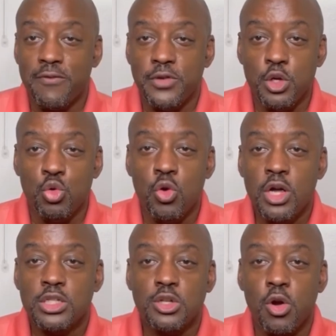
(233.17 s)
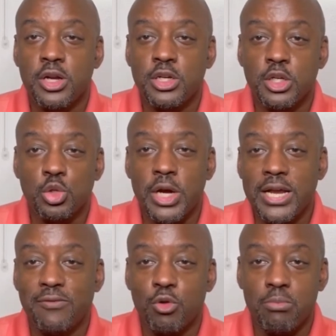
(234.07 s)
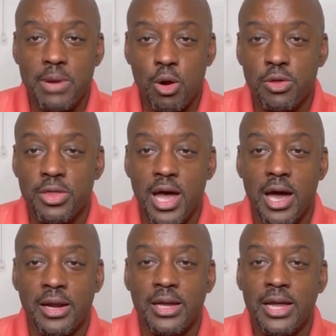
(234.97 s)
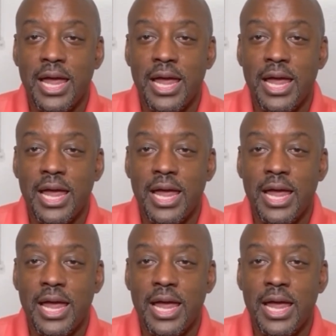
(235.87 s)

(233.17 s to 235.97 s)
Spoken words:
you started to train for a marathon